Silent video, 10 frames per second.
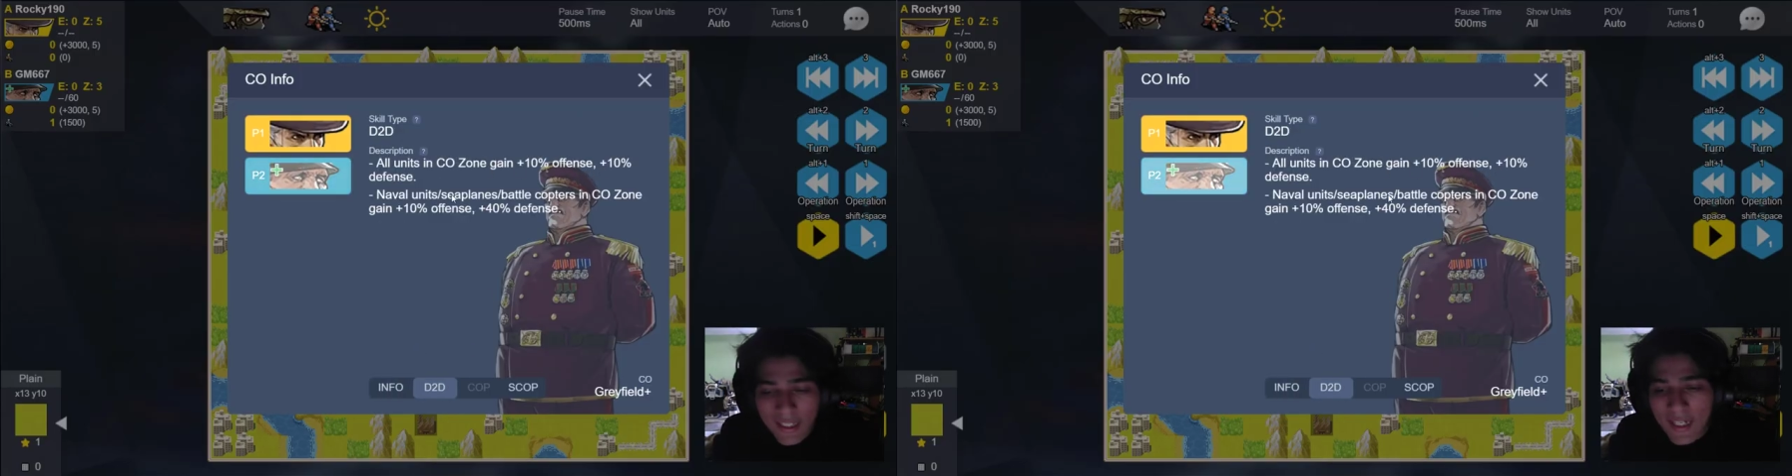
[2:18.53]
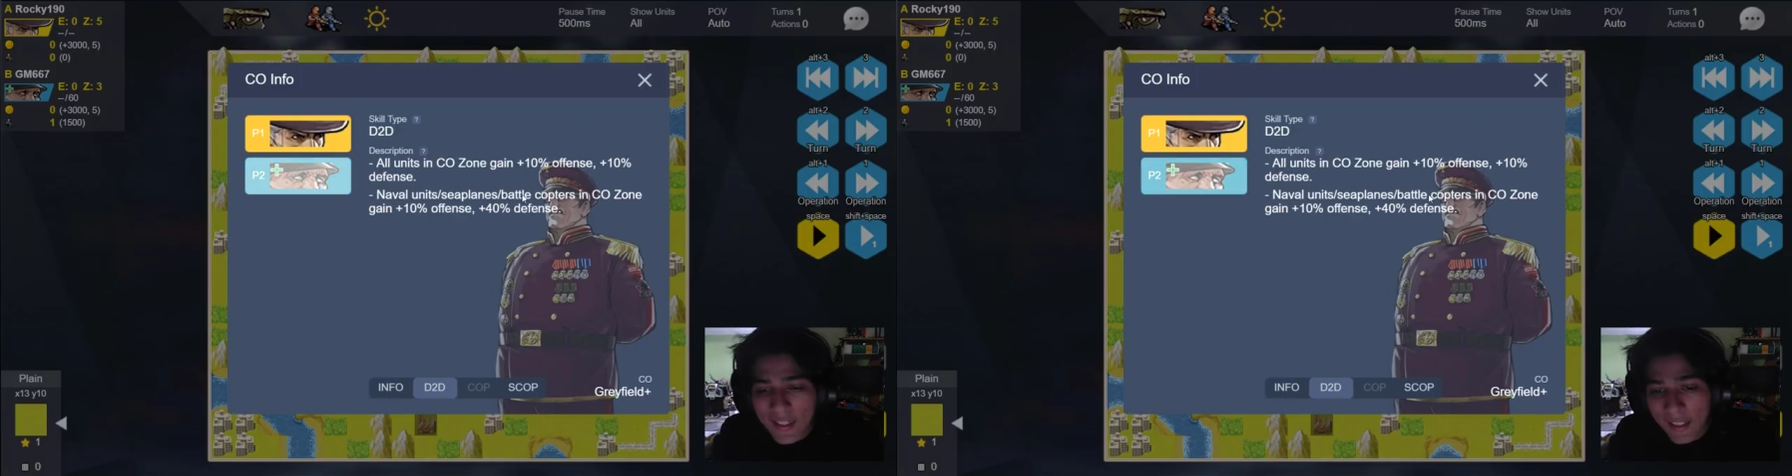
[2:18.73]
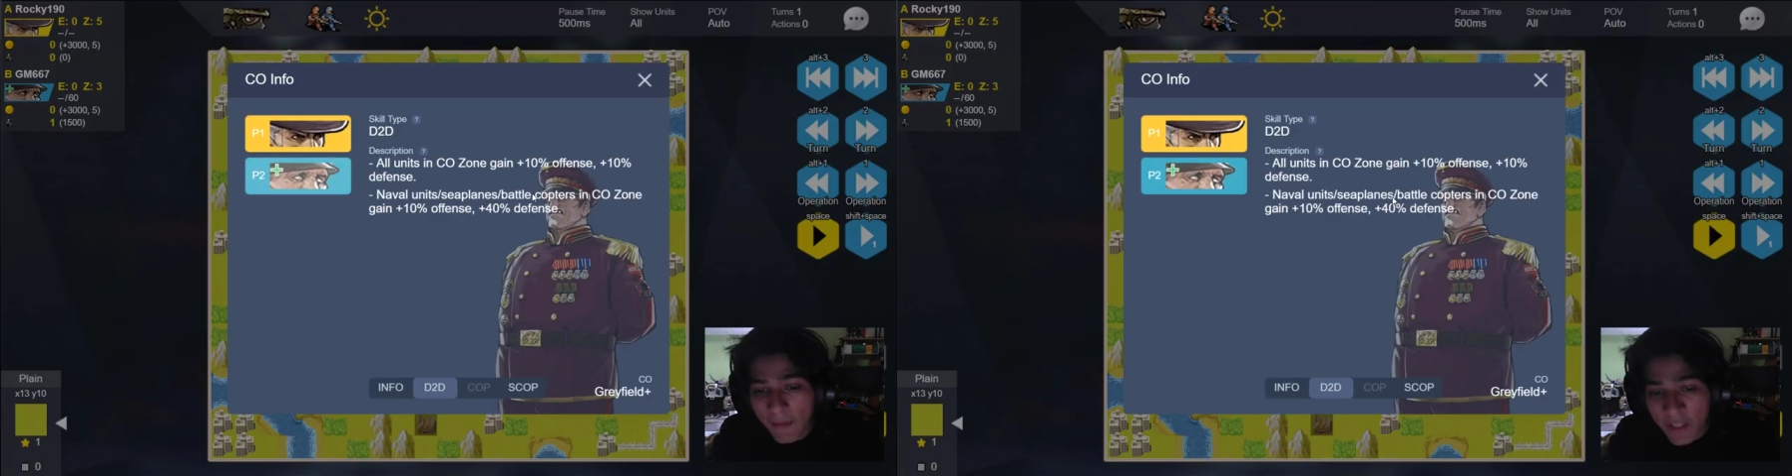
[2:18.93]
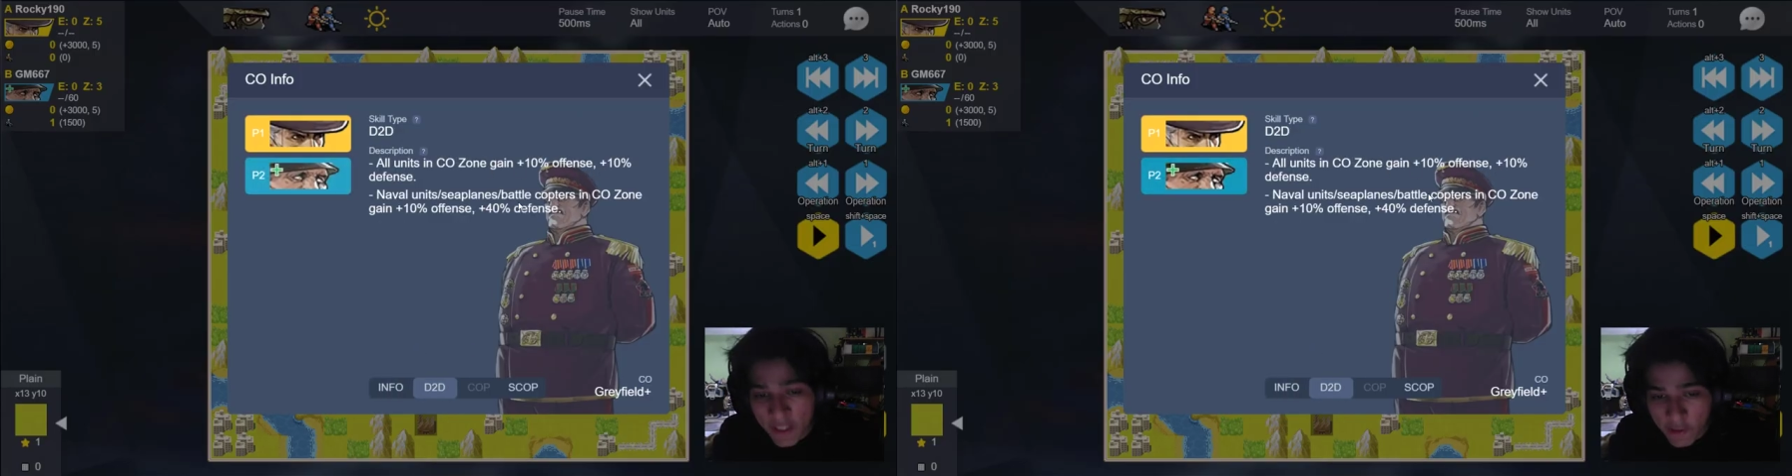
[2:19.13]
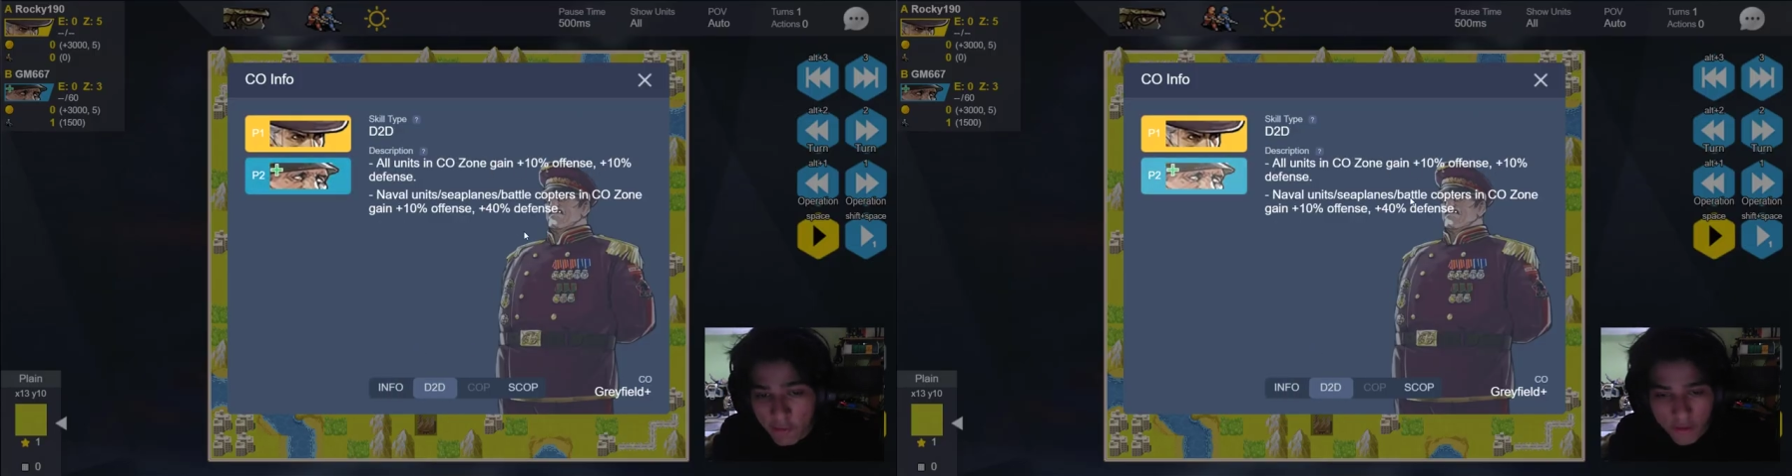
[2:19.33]
and a
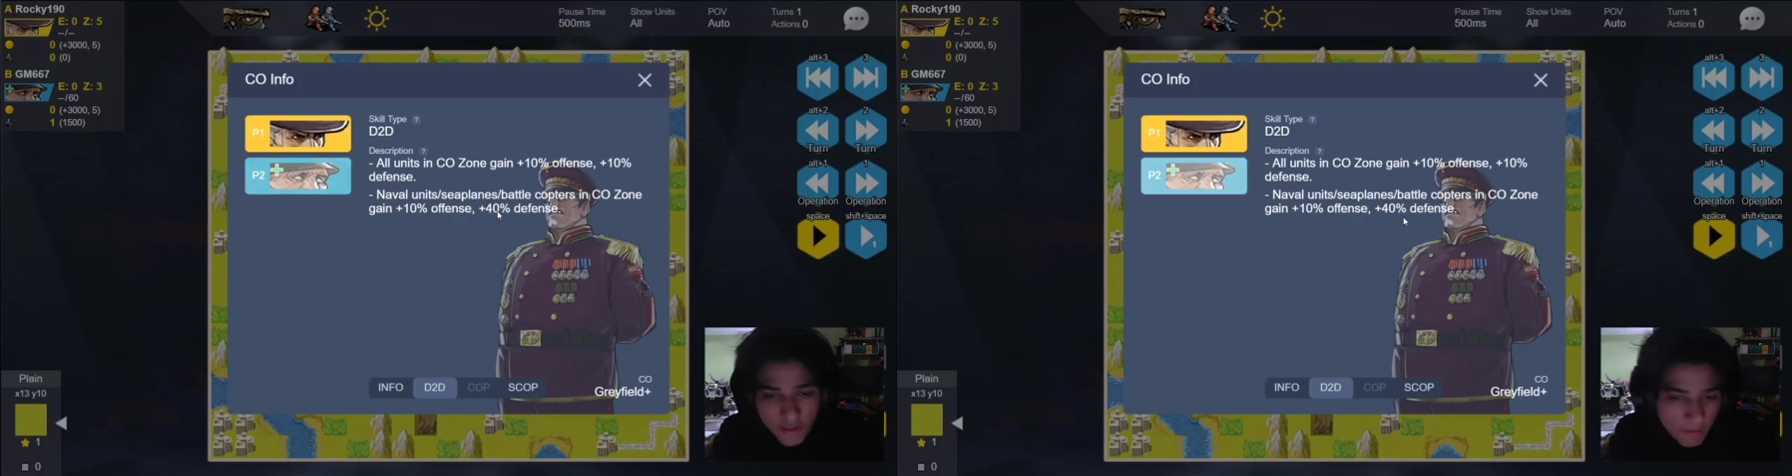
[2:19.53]
huge